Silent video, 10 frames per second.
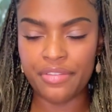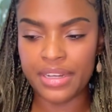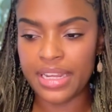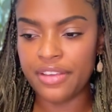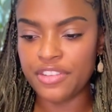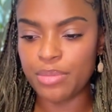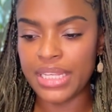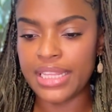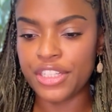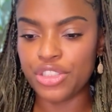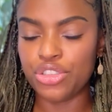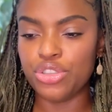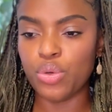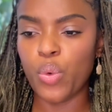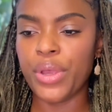It gives me this
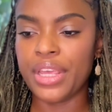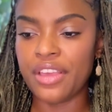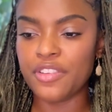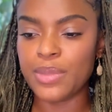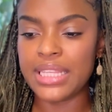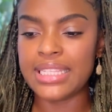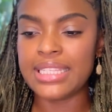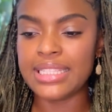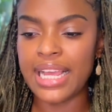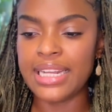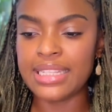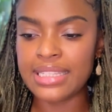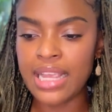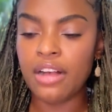joy, it gives me this sense